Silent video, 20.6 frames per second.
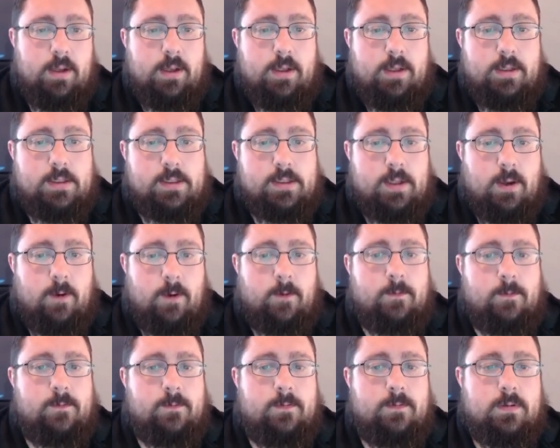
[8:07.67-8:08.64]
So
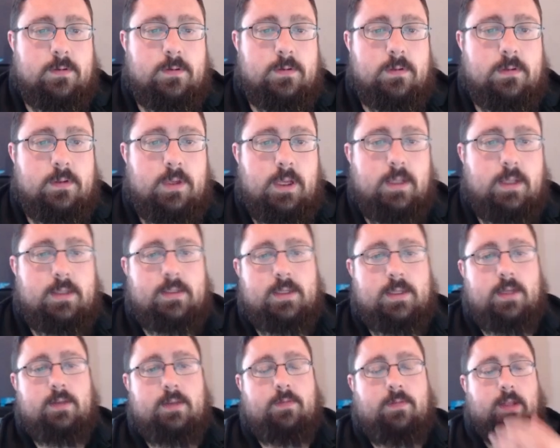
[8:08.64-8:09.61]
yeah, let's take
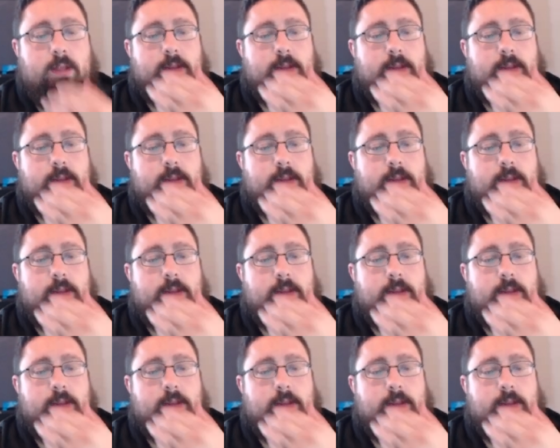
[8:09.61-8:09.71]
Devonte.